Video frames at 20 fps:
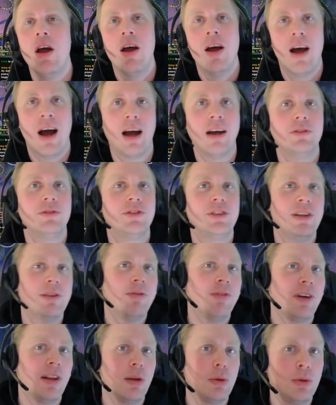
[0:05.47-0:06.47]
I've seen
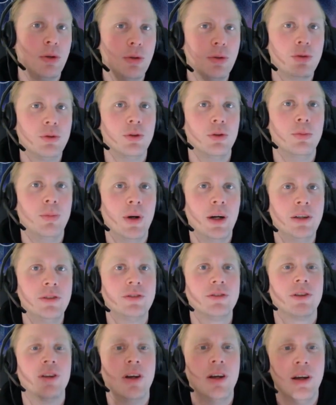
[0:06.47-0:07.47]
fellow
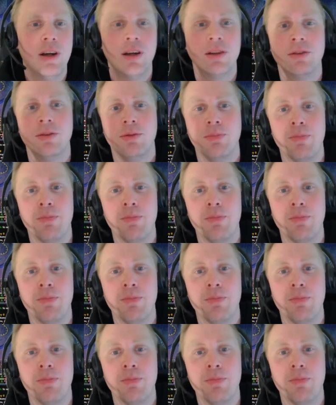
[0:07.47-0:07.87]
YouTubers